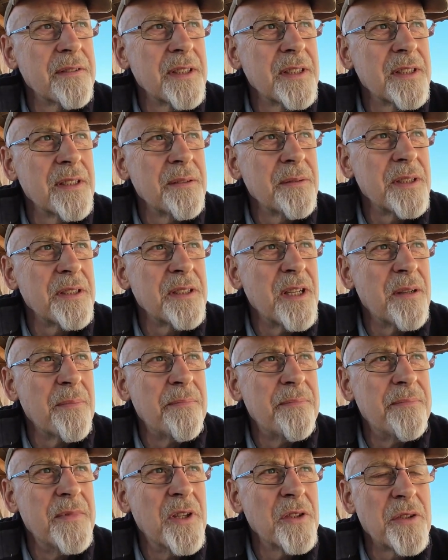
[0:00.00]
I don't know, it's
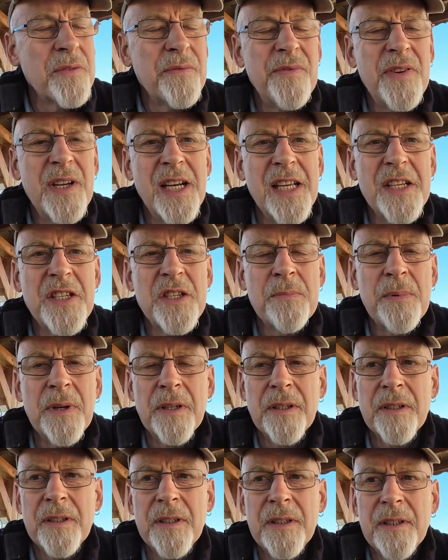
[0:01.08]
not a village,
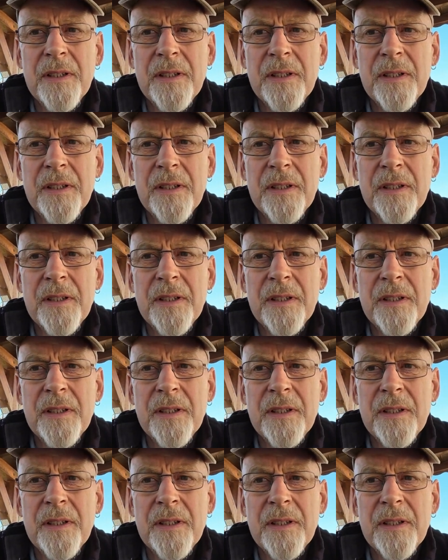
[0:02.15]
but